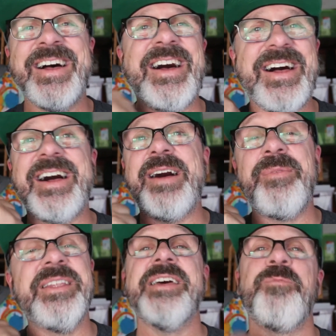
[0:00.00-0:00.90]

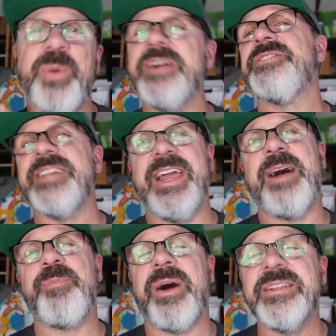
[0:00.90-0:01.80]
I'm a little punchy,
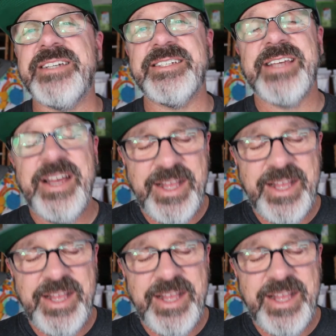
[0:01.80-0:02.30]
I apologize.